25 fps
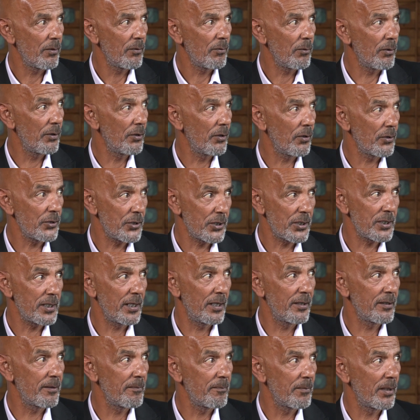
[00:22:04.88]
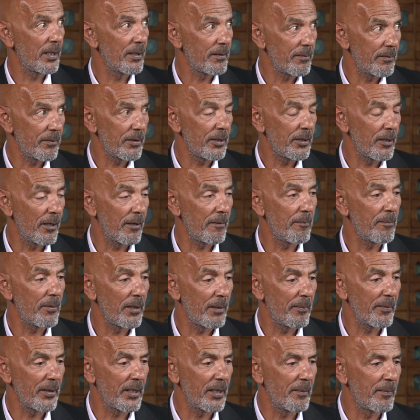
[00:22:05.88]
Well, not just London, but, you know,
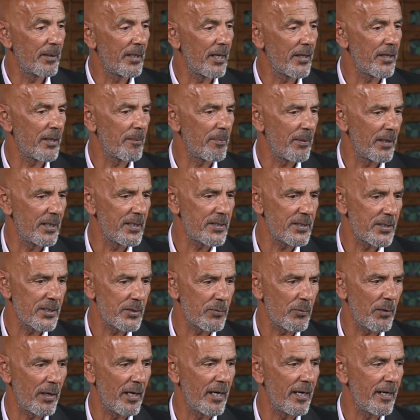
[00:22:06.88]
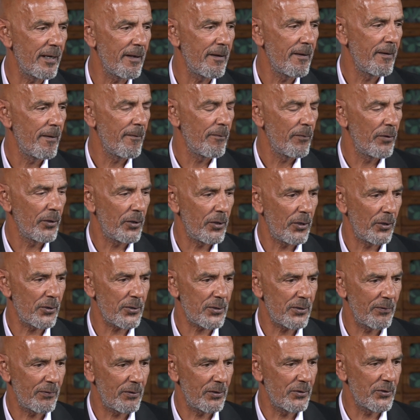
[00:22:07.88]
Birmingham and other places where the
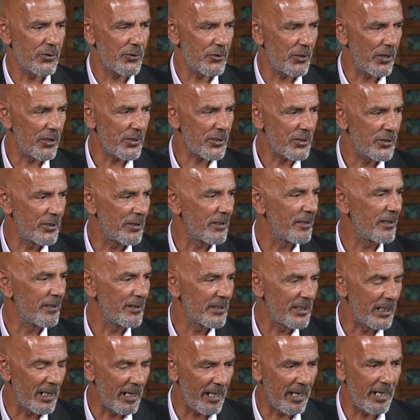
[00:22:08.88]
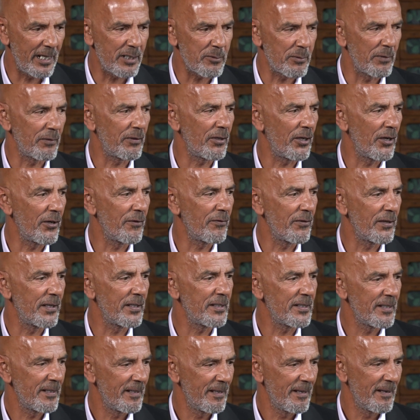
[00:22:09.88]
cost of construction and delays with
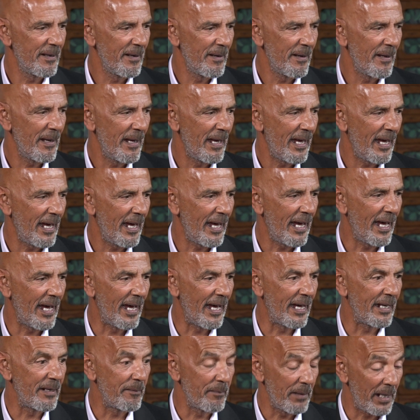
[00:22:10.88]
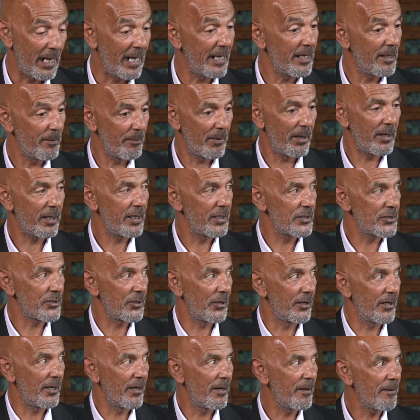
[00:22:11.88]
COVID and the market's
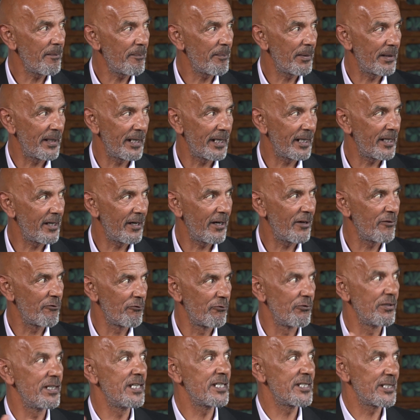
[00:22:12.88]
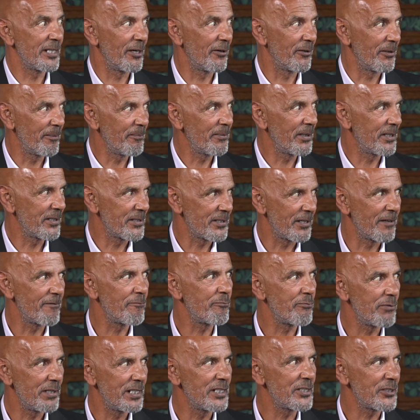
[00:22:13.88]
gone up, but they can't resell them because
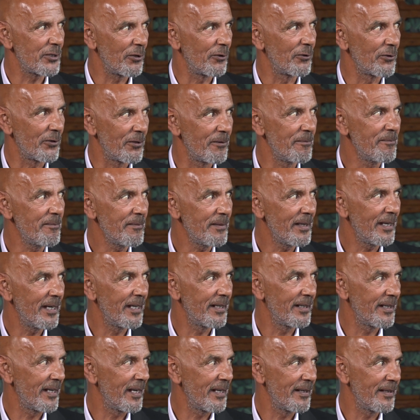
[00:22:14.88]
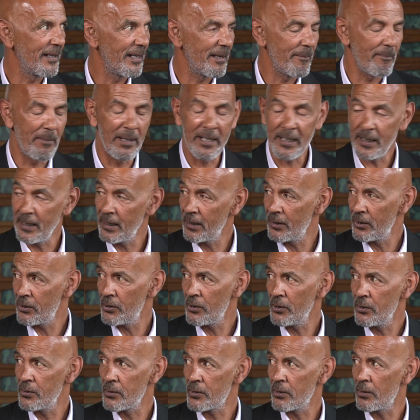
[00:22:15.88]
they've pre-sold them and they're making
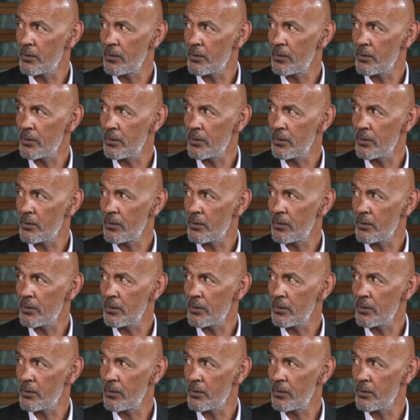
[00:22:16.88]
huge